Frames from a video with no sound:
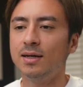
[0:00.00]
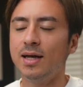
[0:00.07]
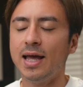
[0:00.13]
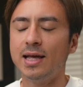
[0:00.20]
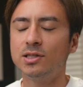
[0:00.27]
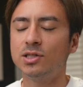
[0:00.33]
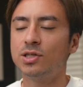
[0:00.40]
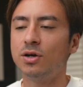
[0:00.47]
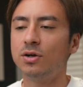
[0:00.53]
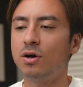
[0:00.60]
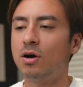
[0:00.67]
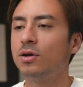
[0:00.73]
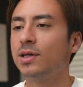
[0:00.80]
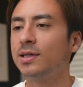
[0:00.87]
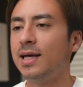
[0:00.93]
insert
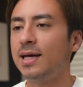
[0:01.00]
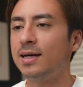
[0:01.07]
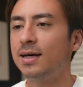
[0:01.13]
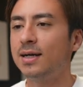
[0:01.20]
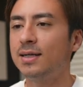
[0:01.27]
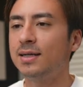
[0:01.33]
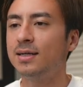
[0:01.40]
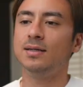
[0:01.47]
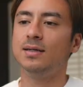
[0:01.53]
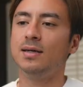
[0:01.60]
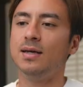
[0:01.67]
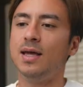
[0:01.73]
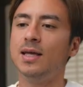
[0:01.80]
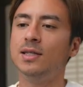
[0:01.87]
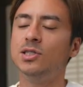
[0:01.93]
all the data
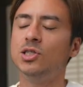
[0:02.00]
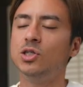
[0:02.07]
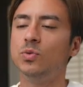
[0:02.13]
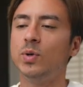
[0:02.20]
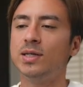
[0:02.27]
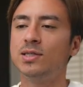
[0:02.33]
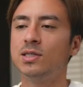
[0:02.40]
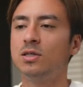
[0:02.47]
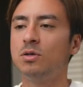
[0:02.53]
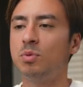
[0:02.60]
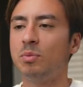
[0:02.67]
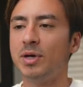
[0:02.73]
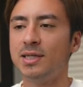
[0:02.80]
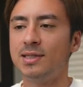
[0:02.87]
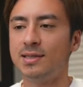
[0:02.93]
into a
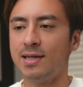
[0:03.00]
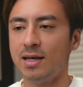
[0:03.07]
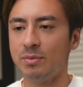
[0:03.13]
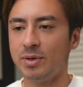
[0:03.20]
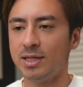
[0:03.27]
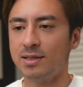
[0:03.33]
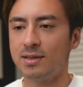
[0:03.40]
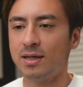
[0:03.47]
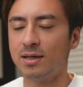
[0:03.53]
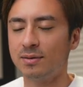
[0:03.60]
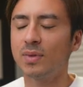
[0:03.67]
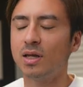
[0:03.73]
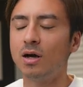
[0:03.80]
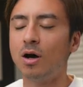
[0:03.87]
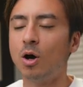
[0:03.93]
Supabase database.
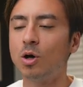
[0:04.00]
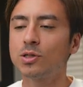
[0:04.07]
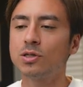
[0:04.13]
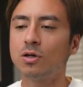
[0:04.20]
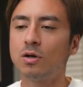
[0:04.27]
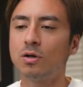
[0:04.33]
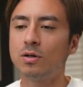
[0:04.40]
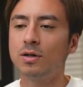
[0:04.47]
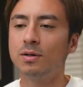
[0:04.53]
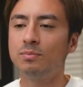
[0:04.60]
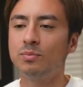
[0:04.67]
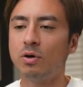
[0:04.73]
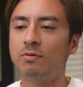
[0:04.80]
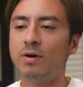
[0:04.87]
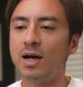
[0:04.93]
Also,
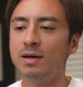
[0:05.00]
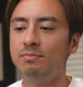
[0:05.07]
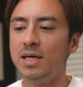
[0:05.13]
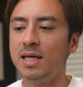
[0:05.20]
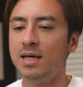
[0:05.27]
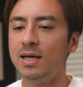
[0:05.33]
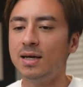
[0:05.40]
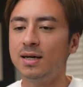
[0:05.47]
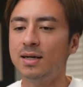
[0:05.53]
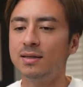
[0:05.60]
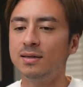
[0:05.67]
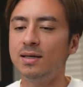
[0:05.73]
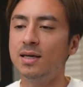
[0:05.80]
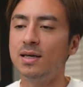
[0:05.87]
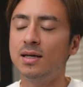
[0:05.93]
provide me
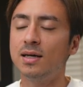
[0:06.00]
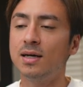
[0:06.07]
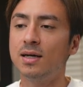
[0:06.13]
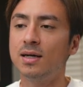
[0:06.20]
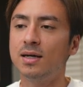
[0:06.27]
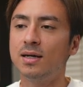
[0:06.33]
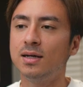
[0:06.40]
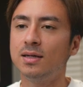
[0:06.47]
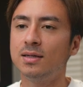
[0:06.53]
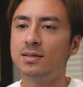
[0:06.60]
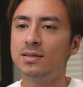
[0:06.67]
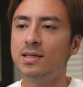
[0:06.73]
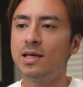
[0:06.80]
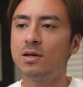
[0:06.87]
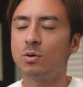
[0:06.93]
the
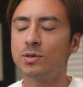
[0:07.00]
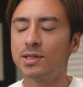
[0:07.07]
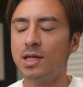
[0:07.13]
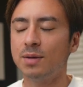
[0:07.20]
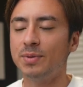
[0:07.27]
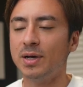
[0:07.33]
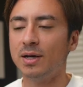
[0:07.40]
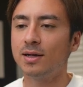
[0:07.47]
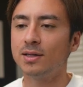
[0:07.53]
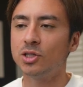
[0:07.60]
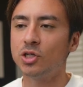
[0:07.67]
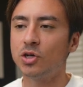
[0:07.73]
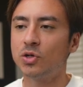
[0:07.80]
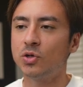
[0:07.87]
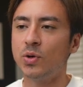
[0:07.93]
SQL snippet
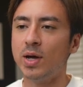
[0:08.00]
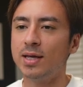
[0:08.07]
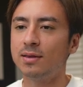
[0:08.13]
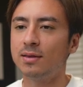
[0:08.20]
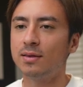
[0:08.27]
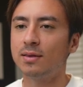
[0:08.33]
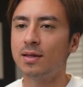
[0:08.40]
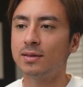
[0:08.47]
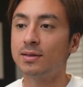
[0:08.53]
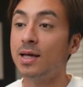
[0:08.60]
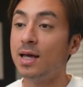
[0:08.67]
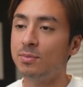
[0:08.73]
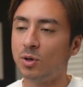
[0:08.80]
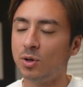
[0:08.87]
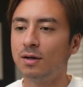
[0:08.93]
to create the
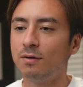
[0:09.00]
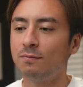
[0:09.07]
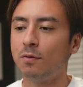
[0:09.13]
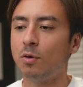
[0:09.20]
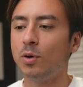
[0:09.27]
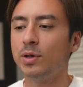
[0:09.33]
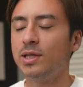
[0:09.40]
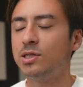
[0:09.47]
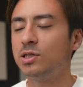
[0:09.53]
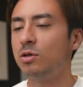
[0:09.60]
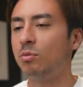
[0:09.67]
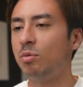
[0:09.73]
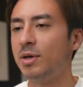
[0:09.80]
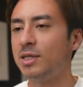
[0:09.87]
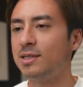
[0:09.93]
table for the
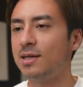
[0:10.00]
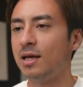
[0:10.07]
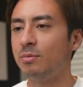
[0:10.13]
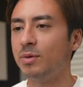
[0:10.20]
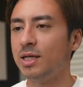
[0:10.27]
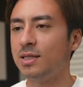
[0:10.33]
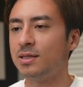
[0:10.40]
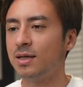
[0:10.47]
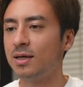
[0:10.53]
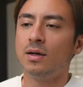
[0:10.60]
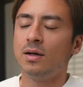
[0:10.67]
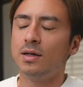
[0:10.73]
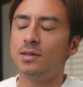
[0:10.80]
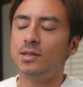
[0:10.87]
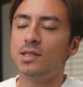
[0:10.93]
Supabase database.
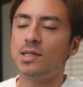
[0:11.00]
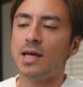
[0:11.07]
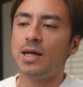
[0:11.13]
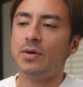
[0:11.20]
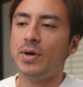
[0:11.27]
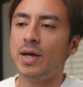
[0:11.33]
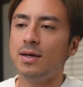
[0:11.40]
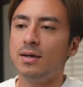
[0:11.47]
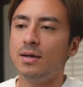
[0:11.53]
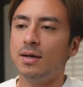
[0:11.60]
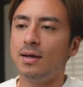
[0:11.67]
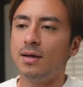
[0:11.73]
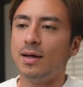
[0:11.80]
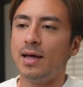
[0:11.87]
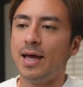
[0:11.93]
Generate
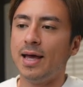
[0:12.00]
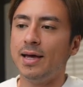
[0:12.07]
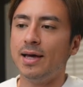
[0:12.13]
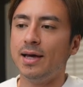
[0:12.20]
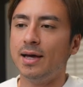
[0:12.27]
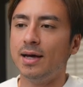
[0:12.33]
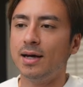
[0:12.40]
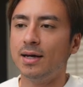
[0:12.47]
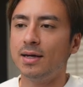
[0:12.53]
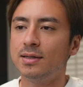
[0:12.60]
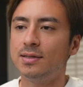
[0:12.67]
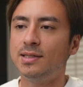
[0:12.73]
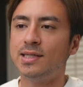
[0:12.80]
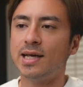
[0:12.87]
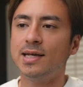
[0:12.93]
a
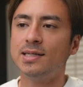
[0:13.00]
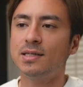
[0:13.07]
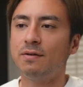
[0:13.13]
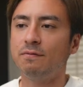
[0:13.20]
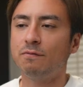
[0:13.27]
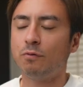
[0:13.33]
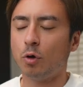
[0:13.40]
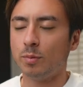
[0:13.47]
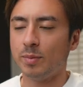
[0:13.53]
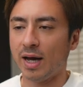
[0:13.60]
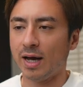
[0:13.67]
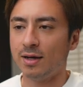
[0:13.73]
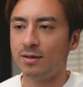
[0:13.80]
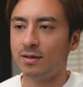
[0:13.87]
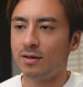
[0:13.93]
JSON
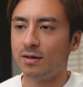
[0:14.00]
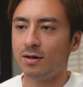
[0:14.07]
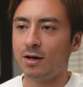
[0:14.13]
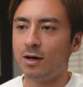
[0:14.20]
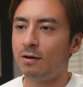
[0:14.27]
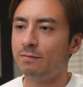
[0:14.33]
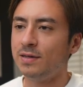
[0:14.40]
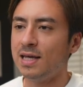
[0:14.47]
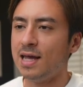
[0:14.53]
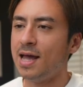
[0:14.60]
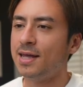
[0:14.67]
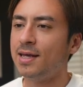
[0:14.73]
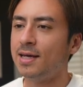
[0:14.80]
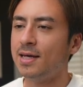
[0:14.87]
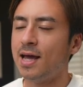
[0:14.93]
format of the
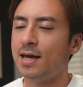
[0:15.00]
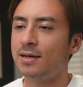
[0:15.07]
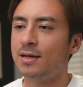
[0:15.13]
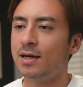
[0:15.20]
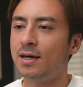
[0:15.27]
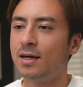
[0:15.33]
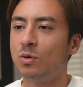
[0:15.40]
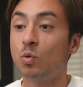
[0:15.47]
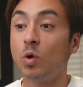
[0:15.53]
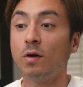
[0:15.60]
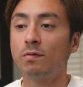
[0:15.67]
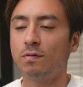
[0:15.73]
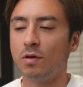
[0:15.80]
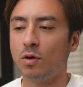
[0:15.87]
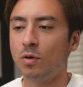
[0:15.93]
n8n
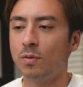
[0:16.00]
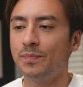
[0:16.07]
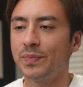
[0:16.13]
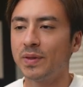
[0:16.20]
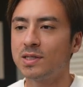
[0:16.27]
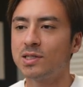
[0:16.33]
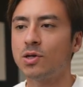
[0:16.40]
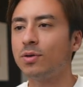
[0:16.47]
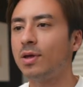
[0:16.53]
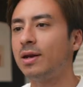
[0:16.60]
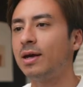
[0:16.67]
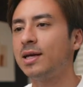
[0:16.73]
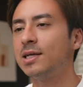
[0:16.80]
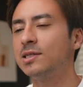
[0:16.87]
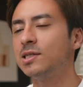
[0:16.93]
workflow so that
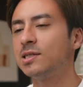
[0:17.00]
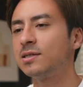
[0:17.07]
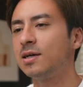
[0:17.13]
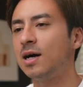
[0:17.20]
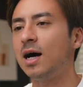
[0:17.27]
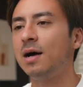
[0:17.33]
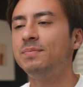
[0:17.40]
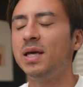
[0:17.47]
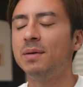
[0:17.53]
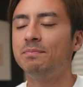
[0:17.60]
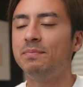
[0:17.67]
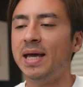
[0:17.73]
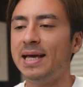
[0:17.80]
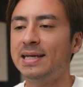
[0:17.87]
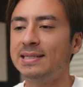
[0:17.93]
I can just copy and
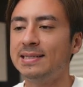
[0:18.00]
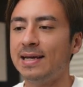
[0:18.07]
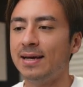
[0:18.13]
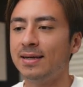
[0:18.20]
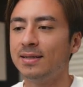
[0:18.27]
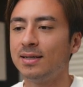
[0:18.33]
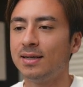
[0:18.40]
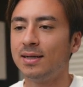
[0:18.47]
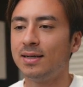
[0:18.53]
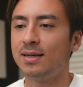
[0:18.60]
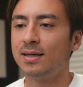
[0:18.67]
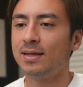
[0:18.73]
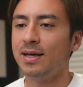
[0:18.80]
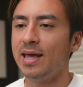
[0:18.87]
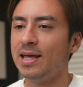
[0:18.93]
paste it
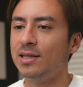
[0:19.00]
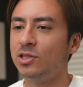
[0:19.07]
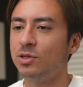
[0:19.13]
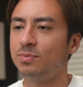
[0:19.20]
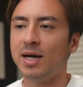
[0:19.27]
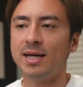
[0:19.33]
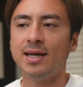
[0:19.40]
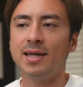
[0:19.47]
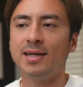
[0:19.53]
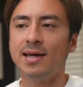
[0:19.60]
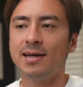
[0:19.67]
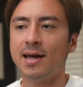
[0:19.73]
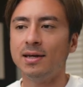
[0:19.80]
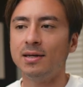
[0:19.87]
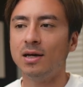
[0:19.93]
into my
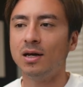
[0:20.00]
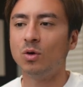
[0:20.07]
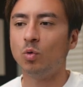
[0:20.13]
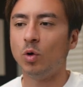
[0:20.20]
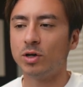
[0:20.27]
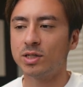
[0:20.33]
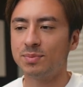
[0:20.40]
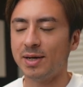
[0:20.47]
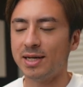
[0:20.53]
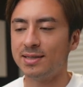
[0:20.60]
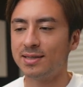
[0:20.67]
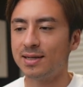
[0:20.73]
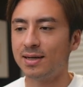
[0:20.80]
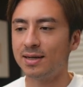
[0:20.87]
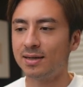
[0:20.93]
n8n
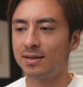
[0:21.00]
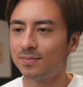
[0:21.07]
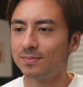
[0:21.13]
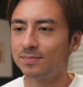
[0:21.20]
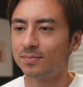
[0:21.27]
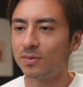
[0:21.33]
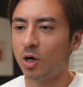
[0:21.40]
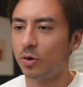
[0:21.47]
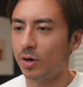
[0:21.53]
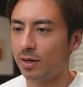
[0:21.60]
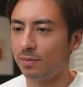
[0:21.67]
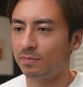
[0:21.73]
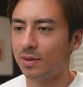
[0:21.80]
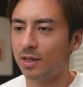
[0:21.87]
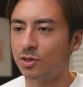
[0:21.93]
workspace. All
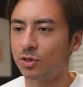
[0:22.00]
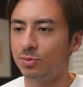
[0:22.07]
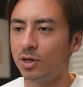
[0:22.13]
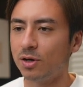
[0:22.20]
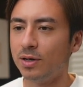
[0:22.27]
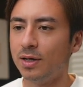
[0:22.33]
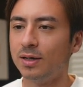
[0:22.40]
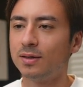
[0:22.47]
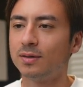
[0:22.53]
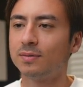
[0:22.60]
right, that should be good.